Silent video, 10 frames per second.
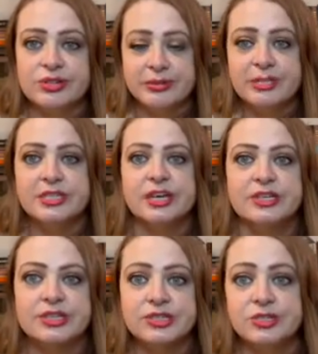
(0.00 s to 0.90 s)
me tell you a
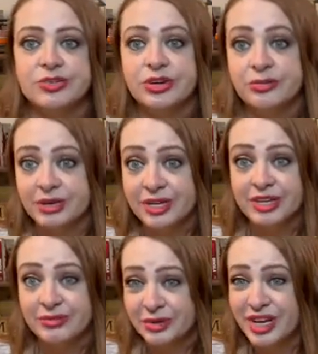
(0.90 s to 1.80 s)
story.
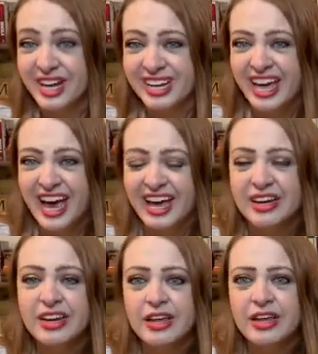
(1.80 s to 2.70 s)
We got a cat.
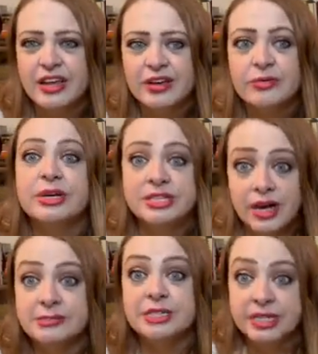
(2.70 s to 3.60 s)
We
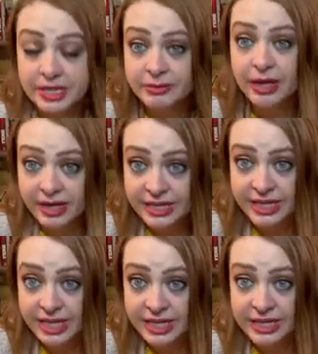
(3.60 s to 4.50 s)
adopted a
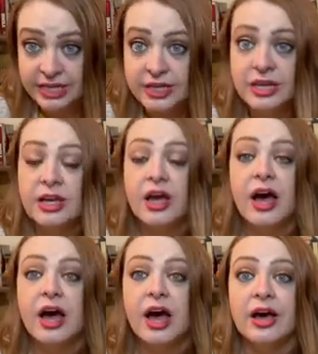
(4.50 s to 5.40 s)
kitten.
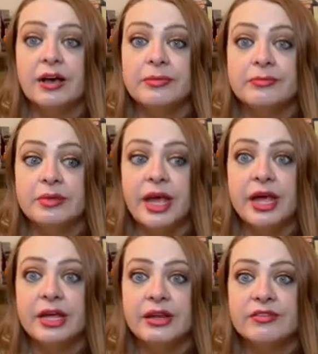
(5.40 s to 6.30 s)

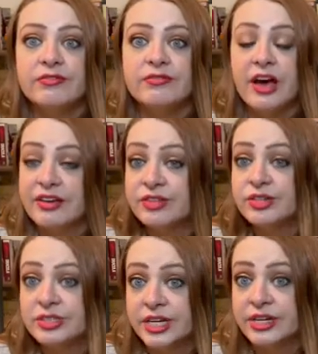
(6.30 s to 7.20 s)
And 5 years
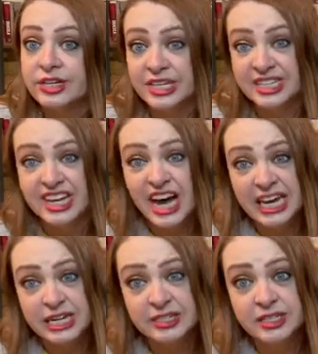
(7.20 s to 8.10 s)
later, he
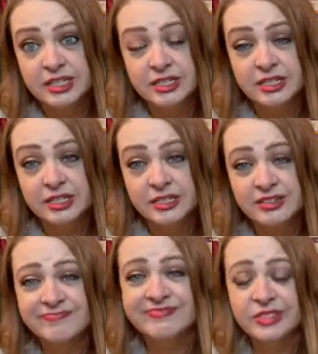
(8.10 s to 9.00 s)
died.
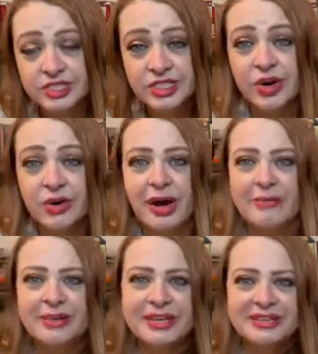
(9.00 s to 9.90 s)
So, I
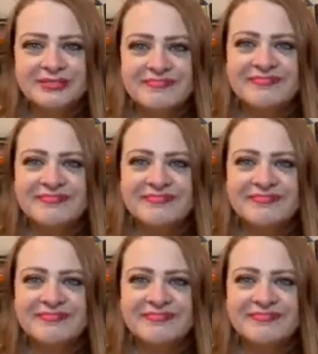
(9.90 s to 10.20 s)
mean,